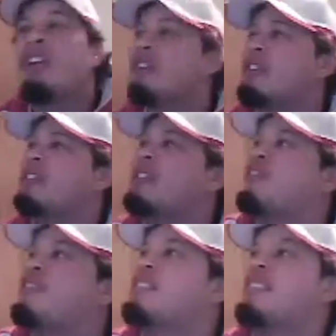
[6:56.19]
Look at these
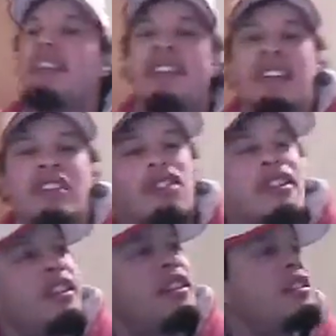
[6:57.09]
facilities.
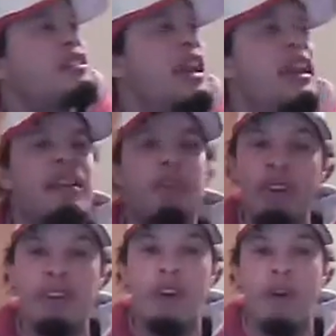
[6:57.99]
Look at the stadium.
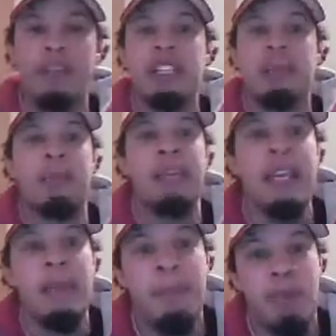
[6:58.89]
Look at all these
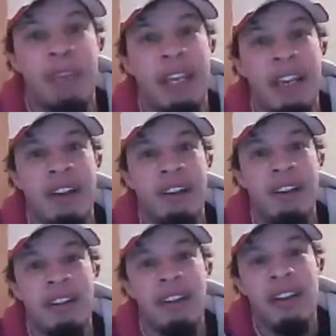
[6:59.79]
people
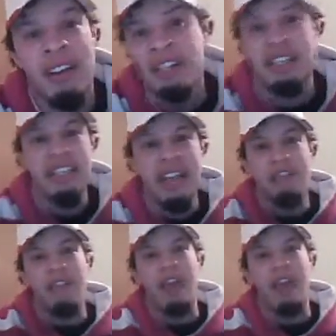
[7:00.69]
here. Because he never